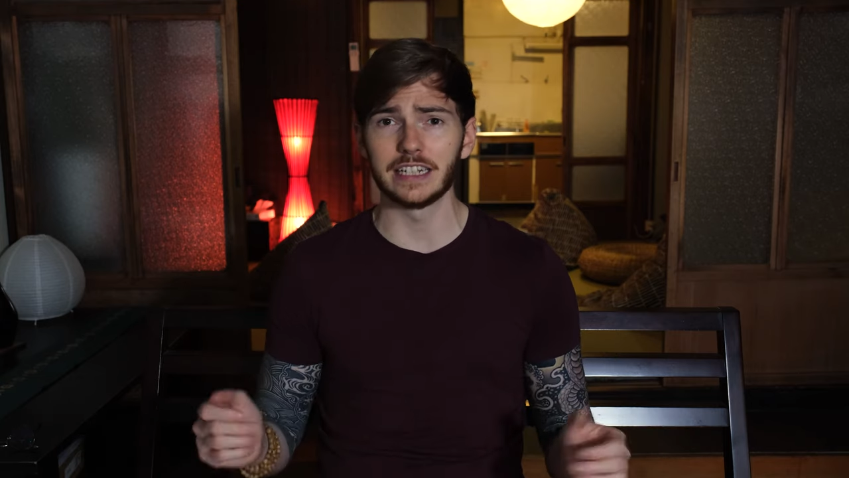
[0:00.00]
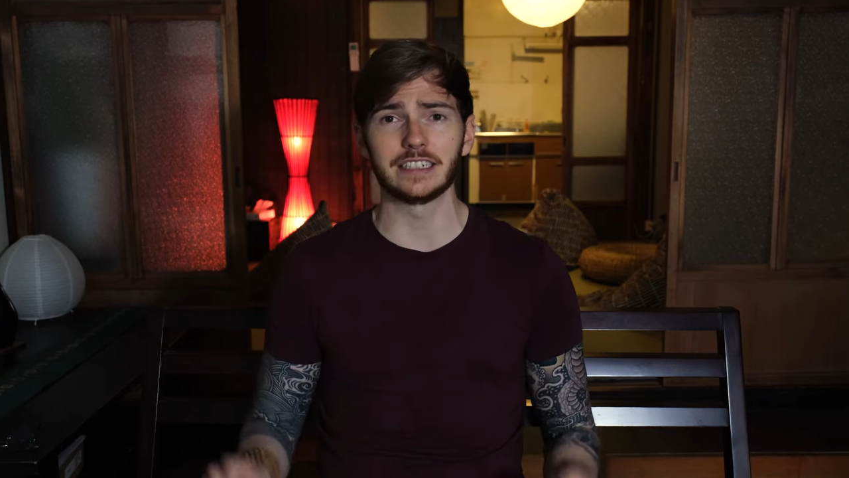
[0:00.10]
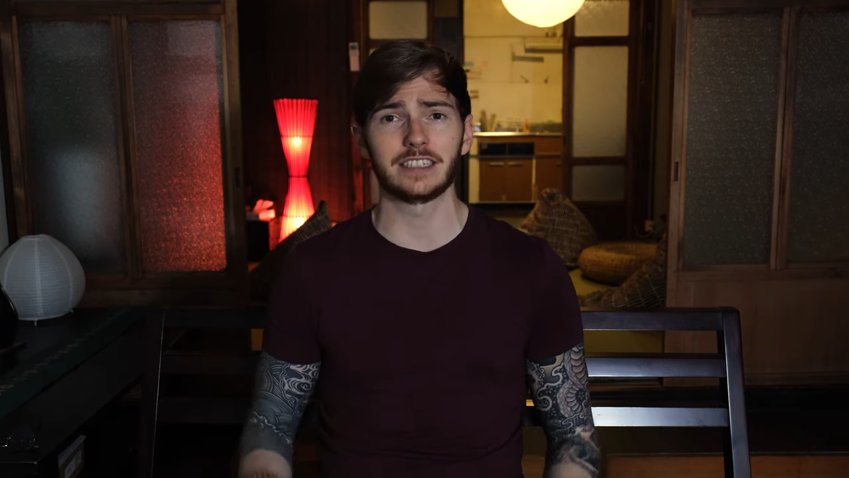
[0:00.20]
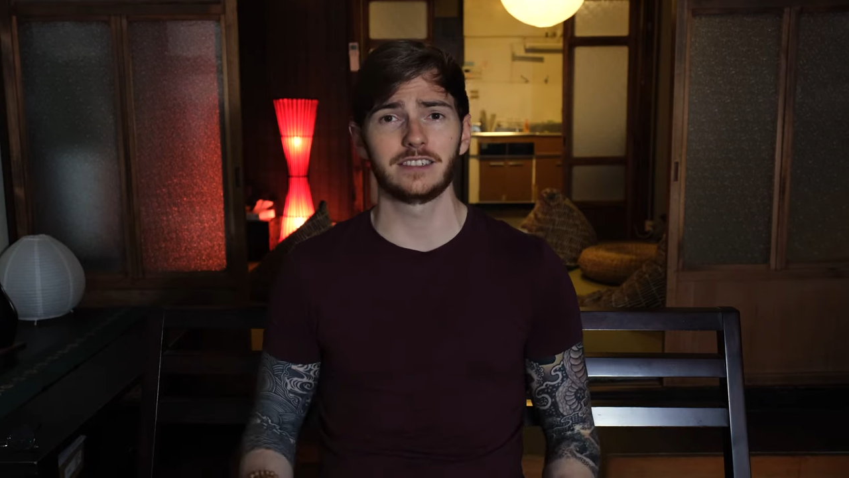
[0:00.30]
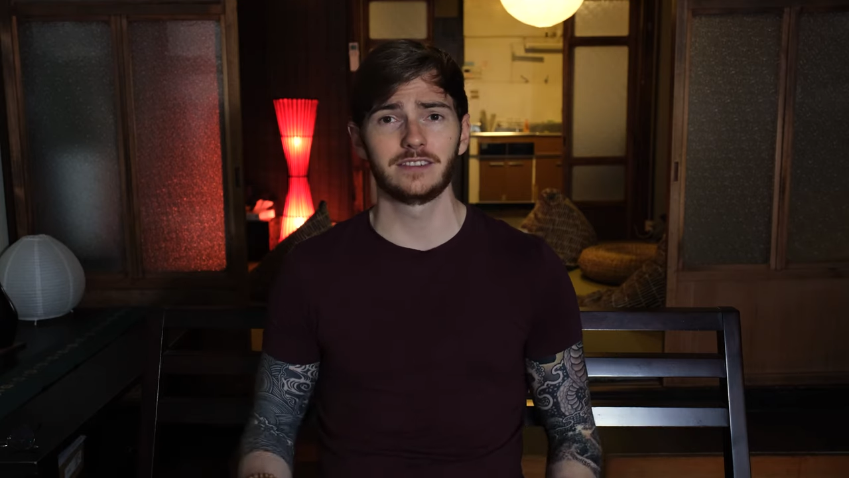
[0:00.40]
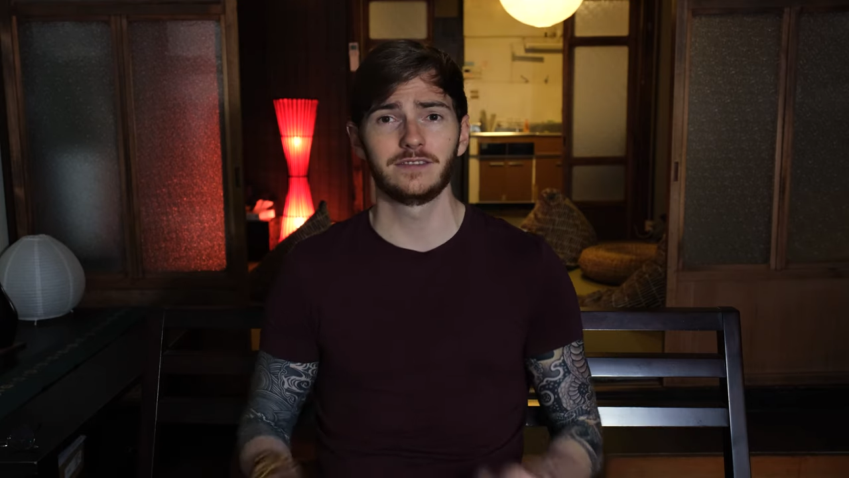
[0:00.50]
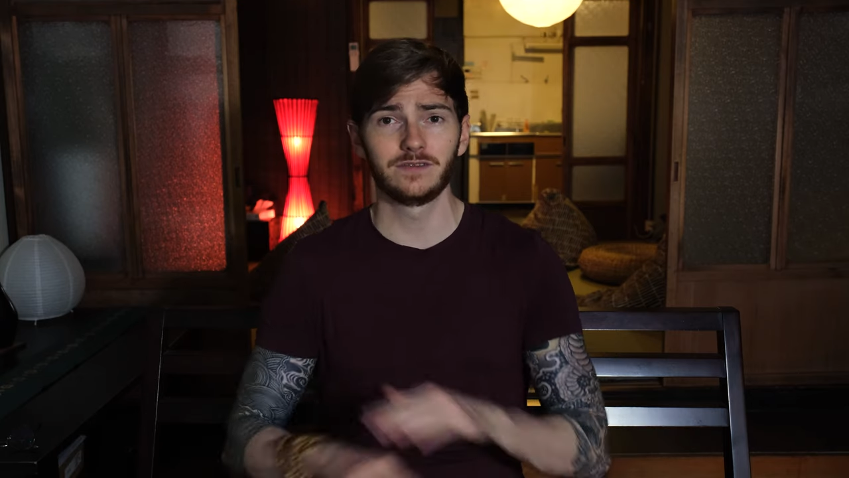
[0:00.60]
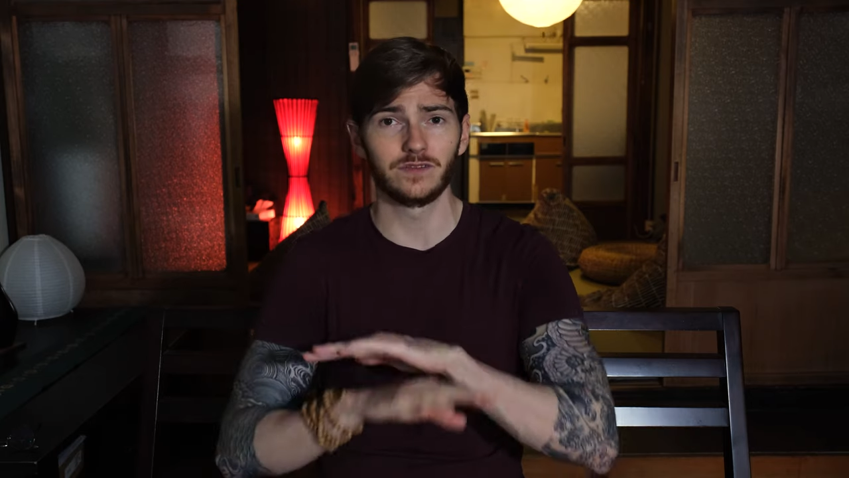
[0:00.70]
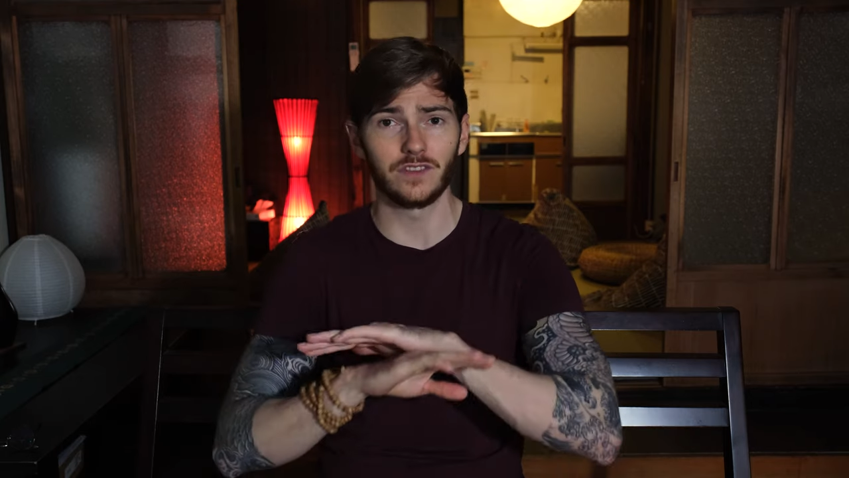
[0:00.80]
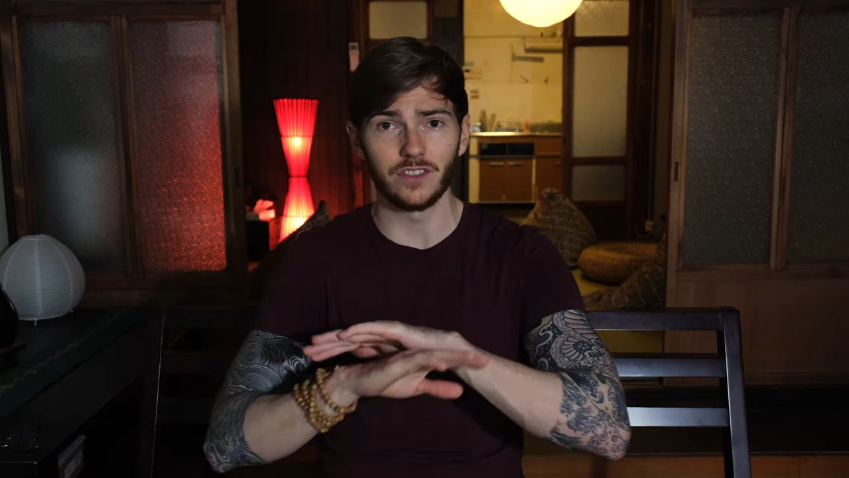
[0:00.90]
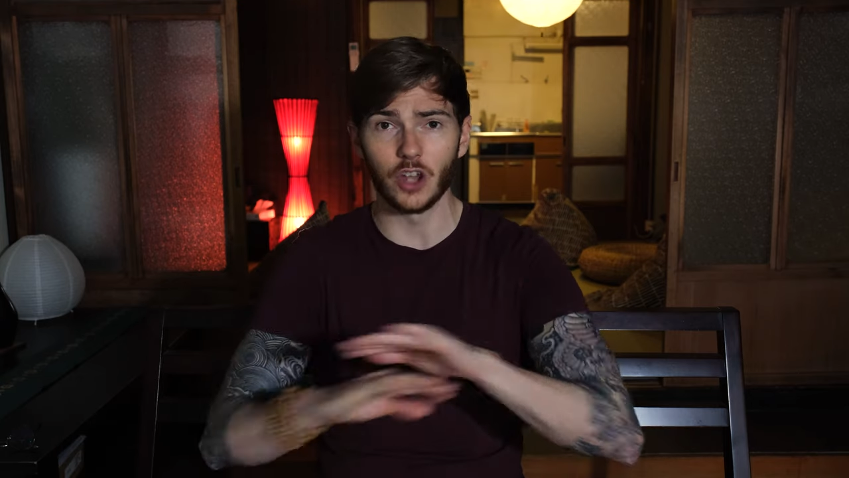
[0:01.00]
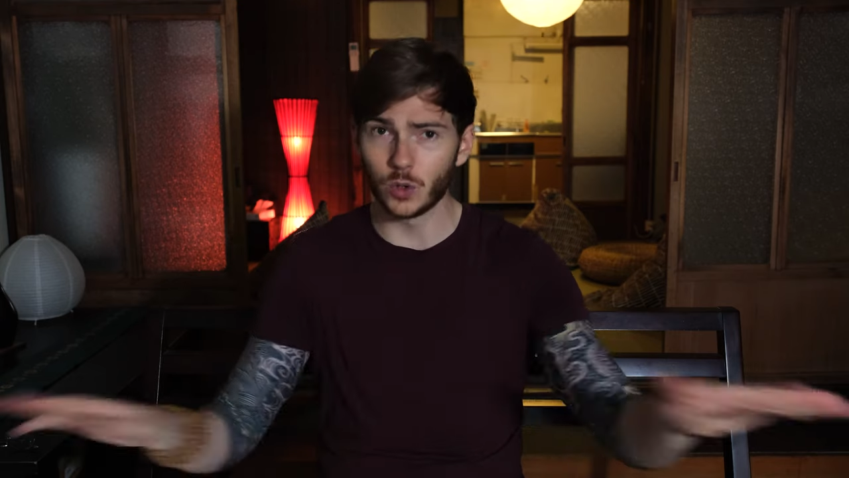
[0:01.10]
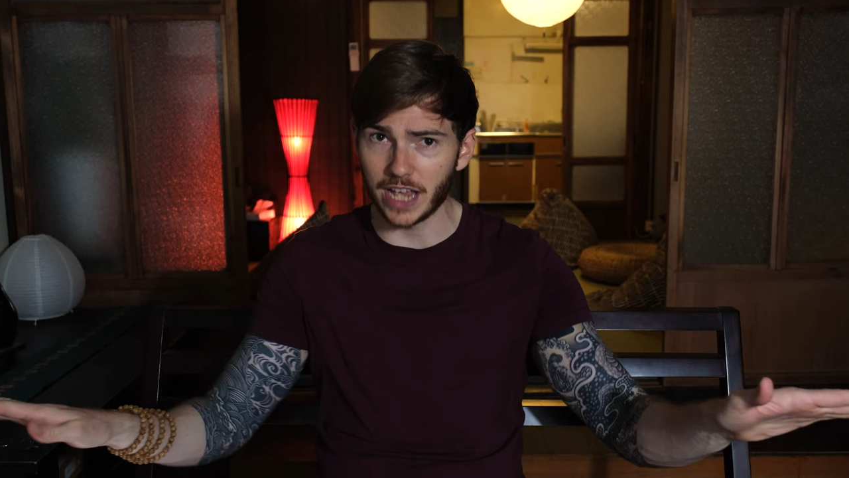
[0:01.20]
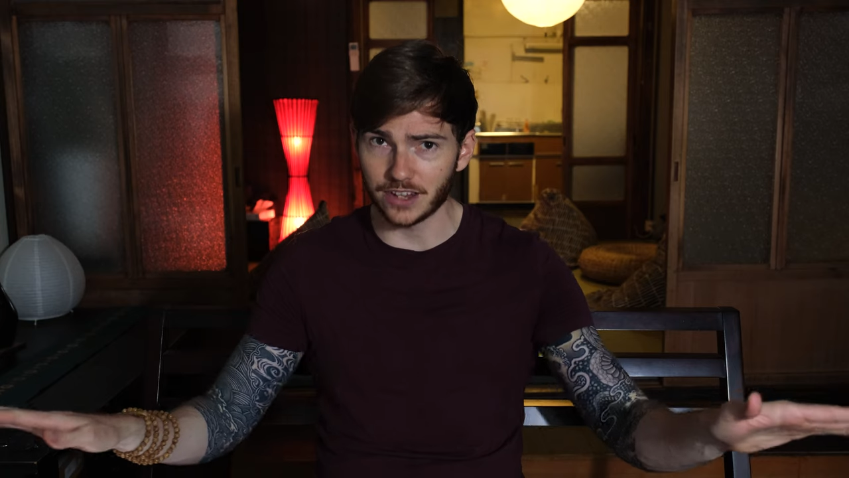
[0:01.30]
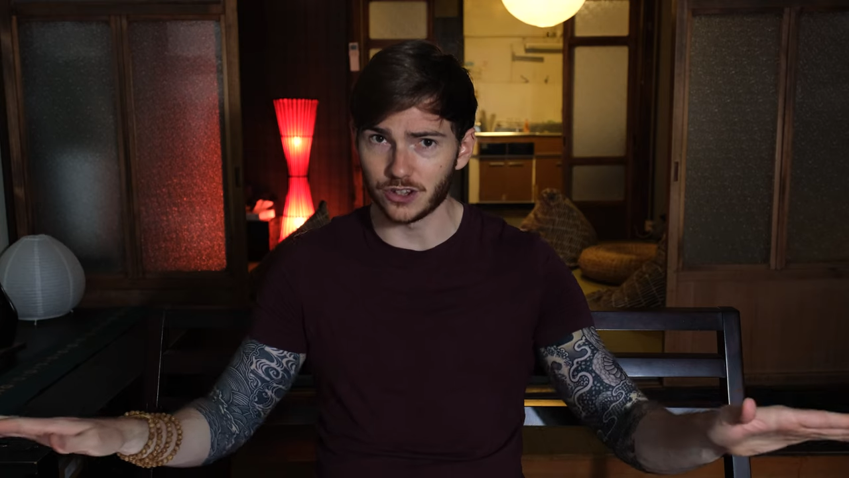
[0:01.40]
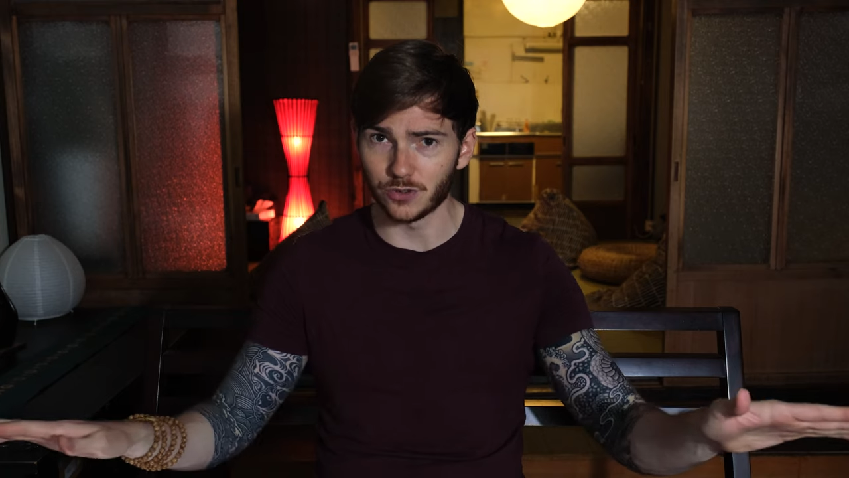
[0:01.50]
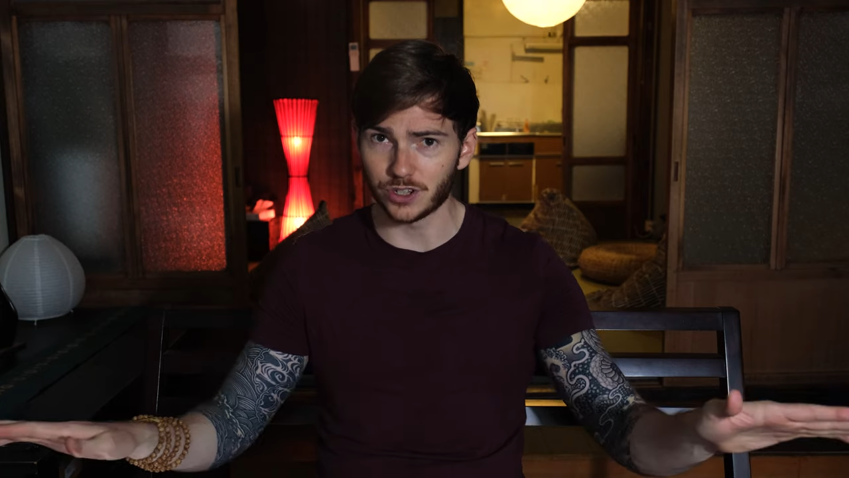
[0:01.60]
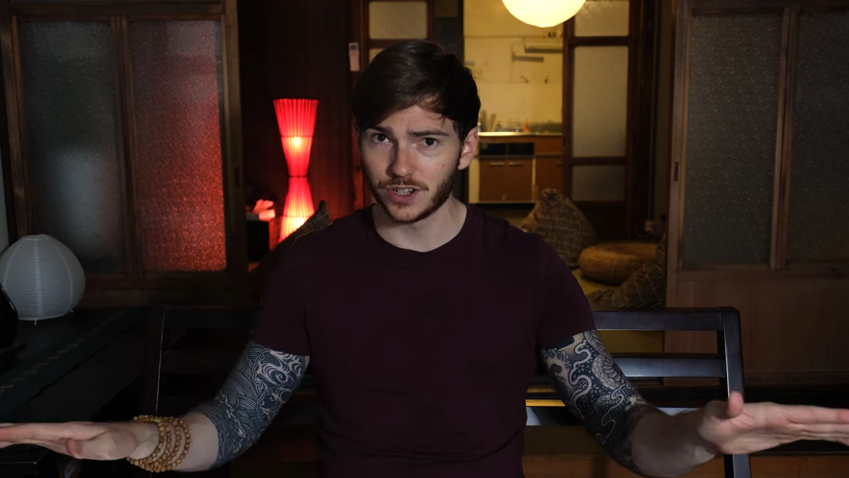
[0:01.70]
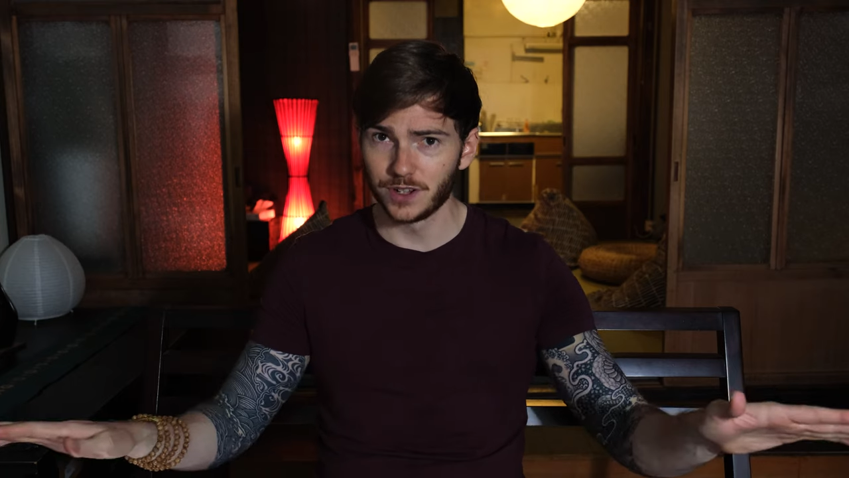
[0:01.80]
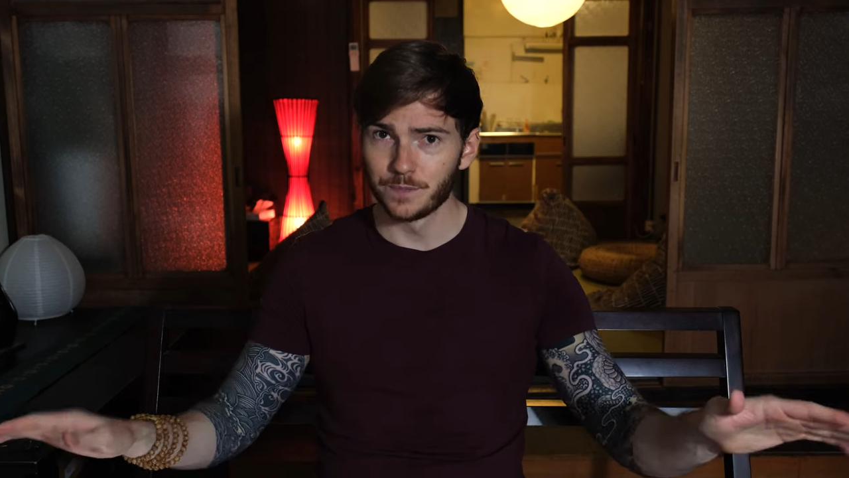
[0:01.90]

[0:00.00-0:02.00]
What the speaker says: is no tattoos.